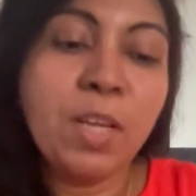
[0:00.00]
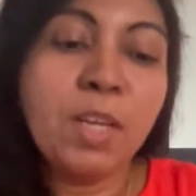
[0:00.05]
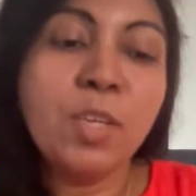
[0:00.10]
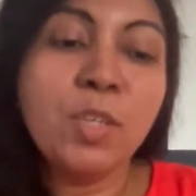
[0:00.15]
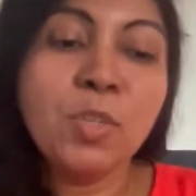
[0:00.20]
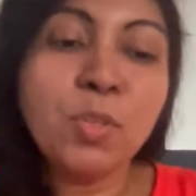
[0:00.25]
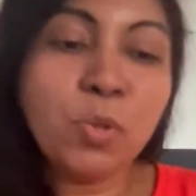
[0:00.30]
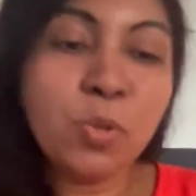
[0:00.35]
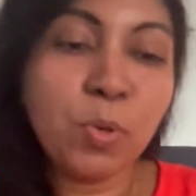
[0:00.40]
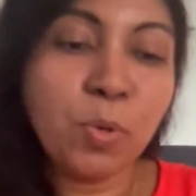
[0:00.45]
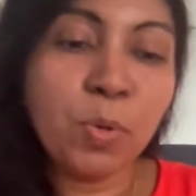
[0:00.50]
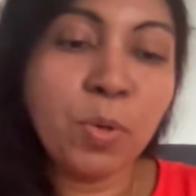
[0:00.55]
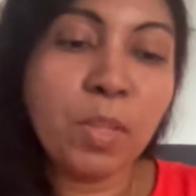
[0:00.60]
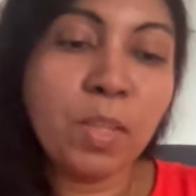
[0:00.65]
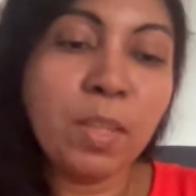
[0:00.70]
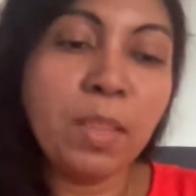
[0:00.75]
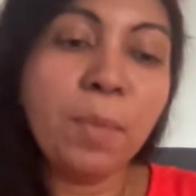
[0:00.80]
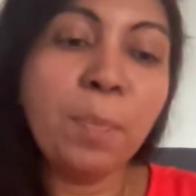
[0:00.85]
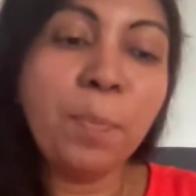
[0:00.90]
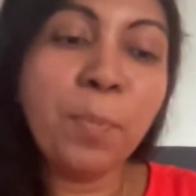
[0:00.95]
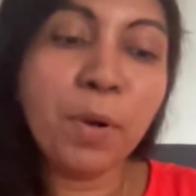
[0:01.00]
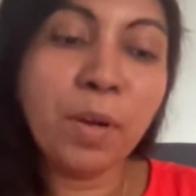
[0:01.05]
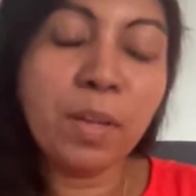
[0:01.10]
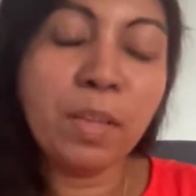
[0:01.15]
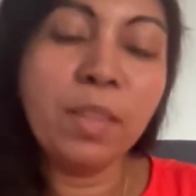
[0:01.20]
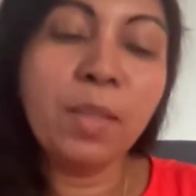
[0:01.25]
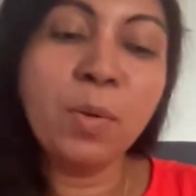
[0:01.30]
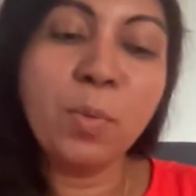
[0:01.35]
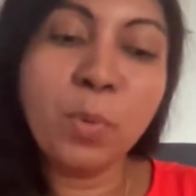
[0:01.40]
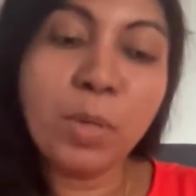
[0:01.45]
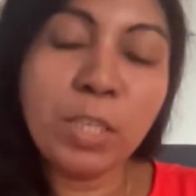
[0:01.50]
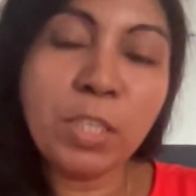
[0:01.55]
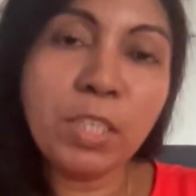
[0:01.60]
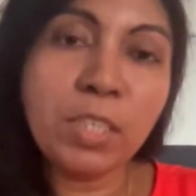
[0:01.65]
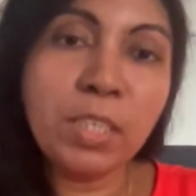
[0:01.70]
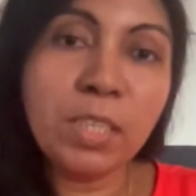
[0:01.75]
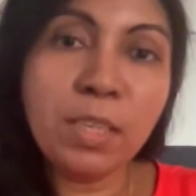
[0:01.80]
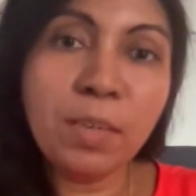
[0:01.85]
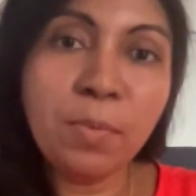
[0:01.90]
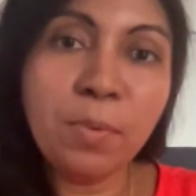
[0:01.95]
So the
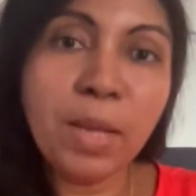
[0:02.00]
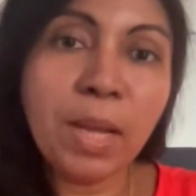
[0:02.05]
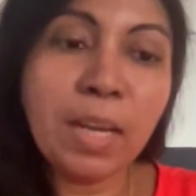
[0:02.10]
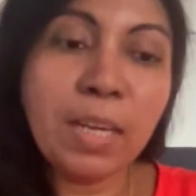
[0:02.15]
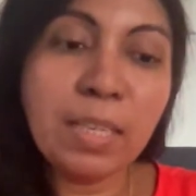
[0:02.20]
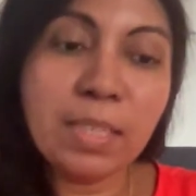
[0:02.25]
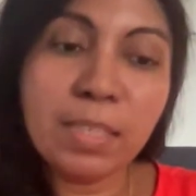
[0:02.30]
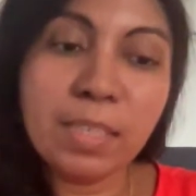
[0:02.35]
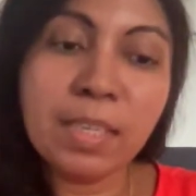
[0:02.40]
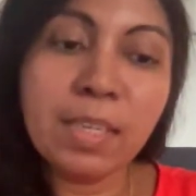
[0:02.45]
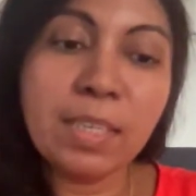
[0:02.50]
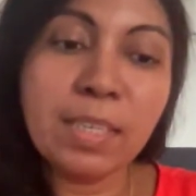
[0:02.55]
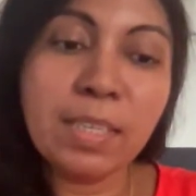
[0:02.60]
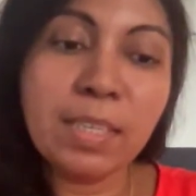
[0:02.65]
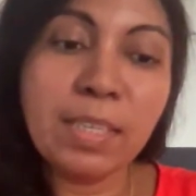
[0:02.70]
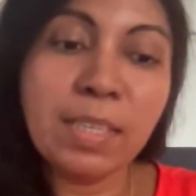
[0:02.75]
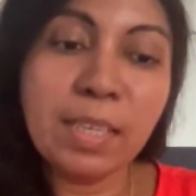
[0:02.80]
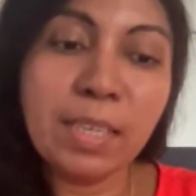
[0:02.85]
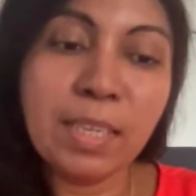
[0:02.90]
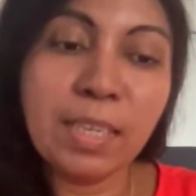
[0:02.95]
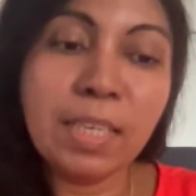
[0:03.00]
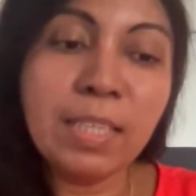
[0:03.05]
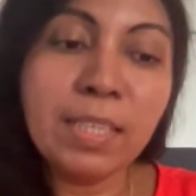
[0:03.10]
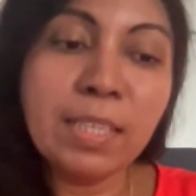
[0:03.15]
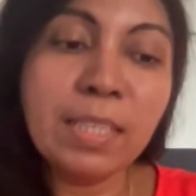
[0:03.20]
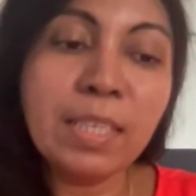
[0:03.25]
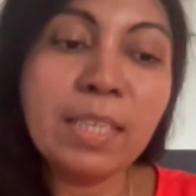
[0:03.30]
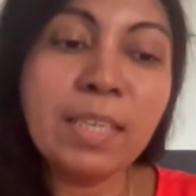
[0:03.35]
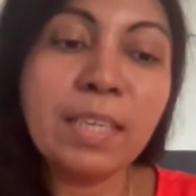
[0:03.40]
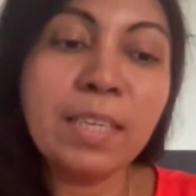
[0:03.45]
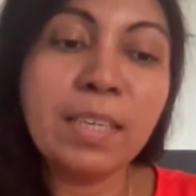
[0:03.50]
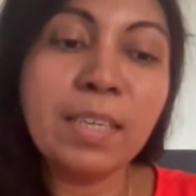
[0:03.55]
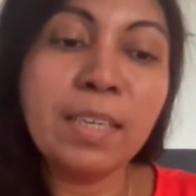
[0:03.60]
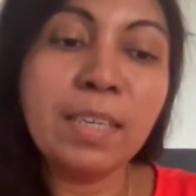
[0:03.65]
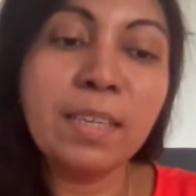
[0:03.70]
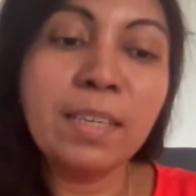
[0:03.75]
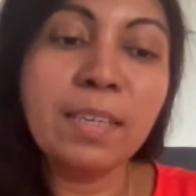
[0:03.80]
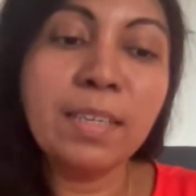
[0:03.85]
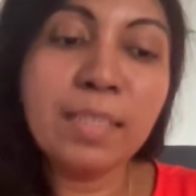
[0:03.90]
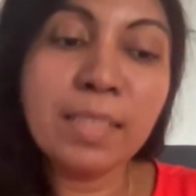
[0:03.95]
question we are discussing is
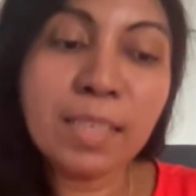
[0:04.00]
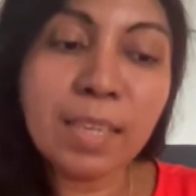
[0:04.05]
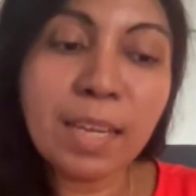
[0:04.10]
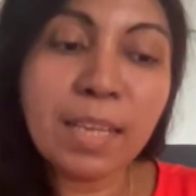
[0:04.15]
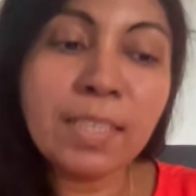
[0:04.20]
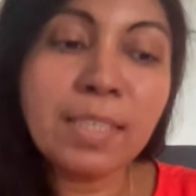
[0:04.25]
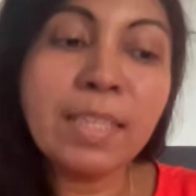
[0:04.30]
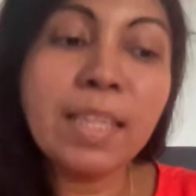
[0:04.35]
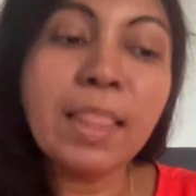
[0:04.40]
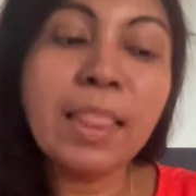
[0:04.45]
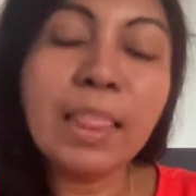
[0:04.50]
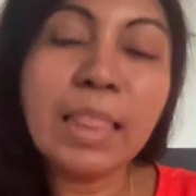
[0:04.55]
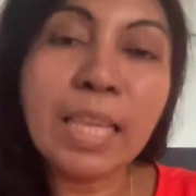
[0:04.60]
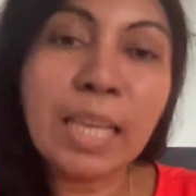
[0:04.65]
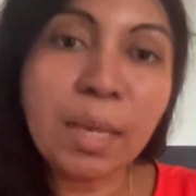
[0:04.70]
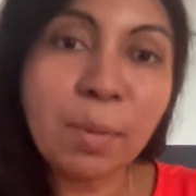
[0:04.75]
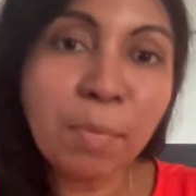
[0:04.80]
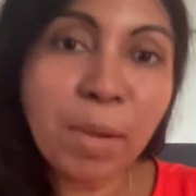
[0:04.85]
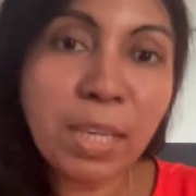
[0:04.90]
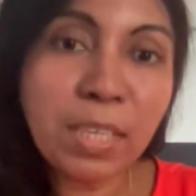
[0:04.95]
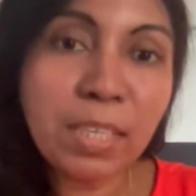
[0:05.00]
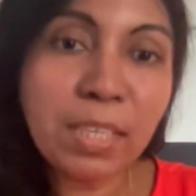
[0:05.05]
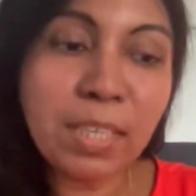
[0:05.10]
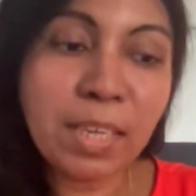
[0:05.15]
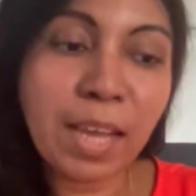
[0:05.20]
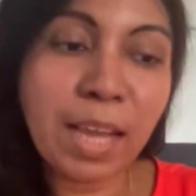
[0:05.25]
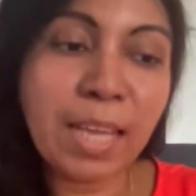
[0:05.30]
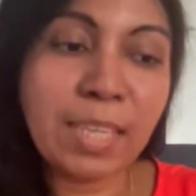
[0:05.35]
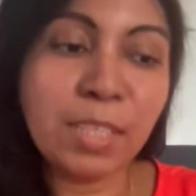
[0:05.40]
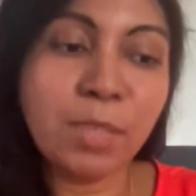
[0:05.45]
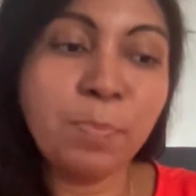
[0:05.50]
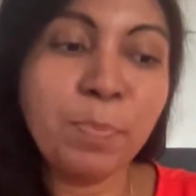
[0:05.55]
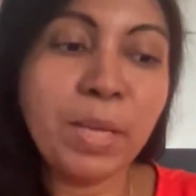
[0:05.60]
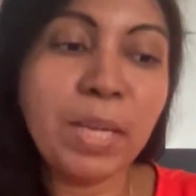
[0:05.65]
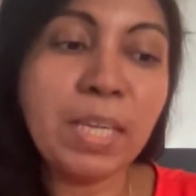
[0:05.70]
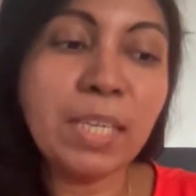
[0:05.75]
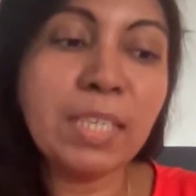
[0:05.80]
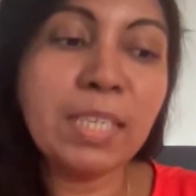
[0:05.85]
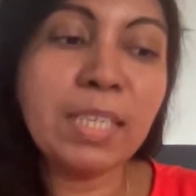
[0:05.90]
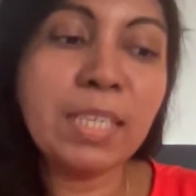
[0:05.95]
discuss the thematic
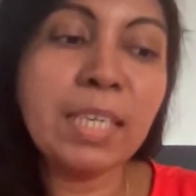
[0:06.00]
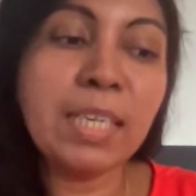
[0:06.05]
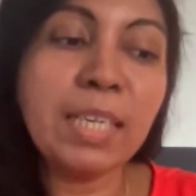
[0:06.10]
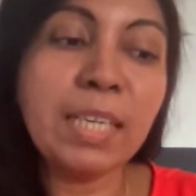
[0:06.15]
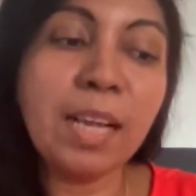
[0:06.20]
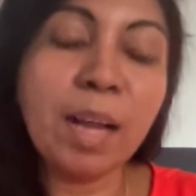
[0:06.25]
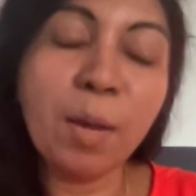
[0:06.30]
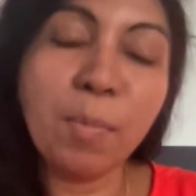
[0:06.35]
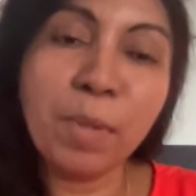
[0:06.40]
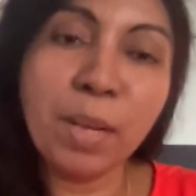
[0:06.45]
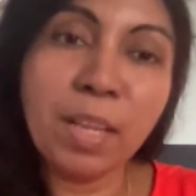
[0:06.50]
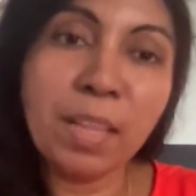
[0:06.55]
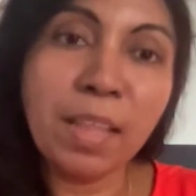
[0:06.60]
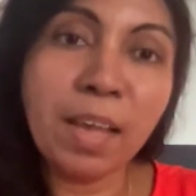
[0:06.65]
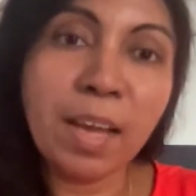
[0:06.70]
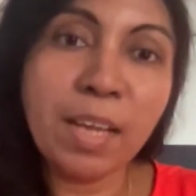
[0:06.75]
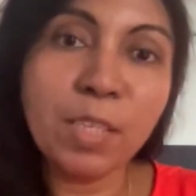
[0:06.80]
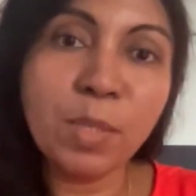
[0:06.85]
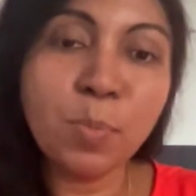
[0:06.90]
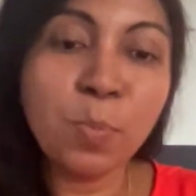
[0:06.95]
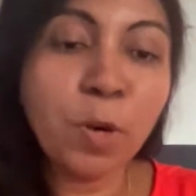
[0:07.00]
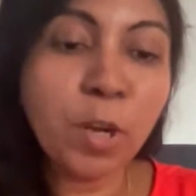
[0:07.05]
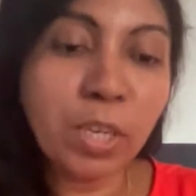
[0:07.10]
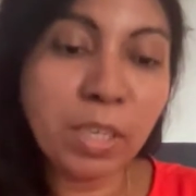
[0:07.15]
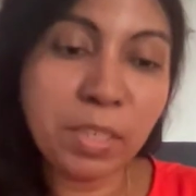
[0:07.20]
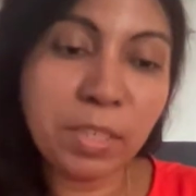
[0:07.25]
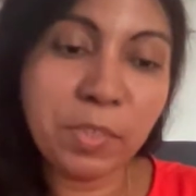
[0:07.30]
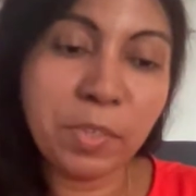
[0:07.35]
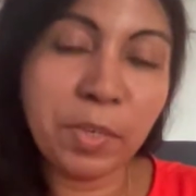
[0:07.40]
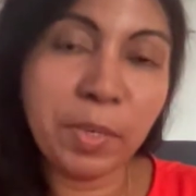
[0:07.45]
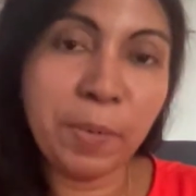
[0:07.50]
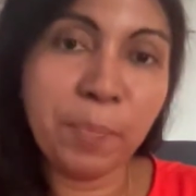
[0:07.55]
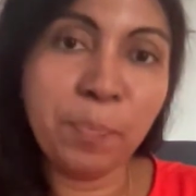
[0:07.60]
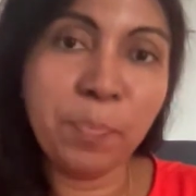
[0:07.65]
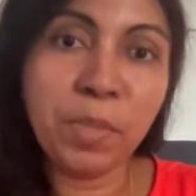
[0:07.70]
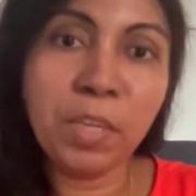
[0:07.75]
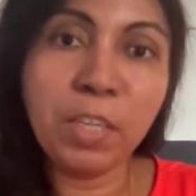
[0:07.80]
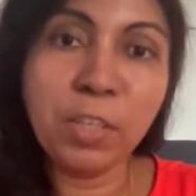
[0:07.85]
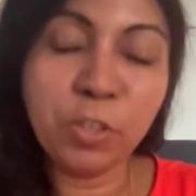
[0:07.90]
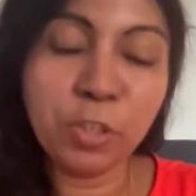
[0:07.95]
aspect in Kamala poetry,
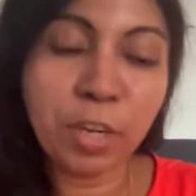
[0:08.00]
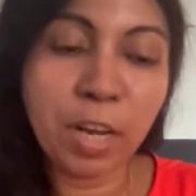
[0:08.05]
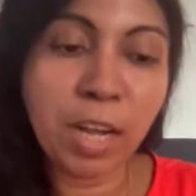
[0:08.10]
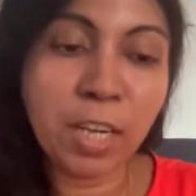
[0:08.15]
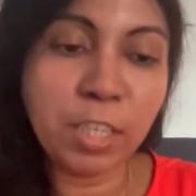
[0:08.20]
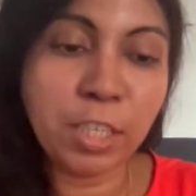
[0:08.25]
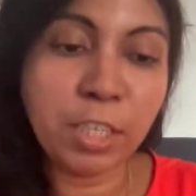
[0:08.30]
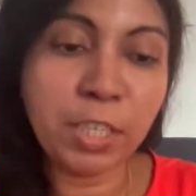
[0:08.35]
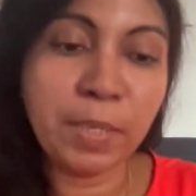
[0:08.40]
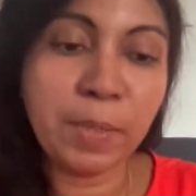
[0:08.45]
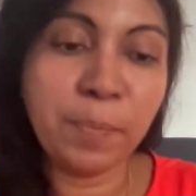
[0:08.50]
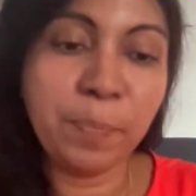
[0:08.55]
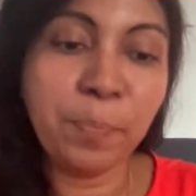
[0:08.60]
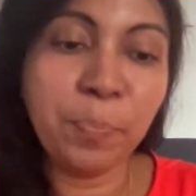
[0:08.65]
Introduction.